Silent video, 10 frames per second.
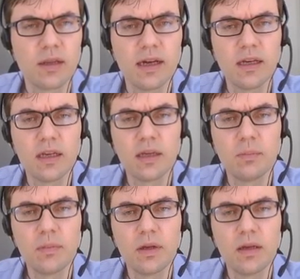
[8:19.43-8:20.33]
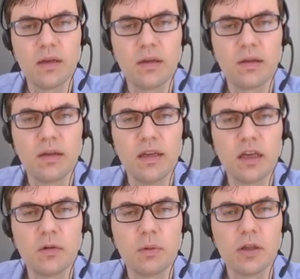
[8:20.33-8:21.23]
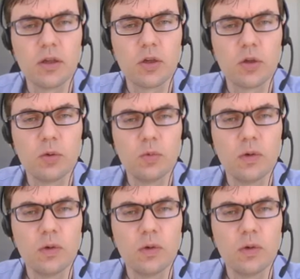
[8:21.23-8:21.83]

item is equal to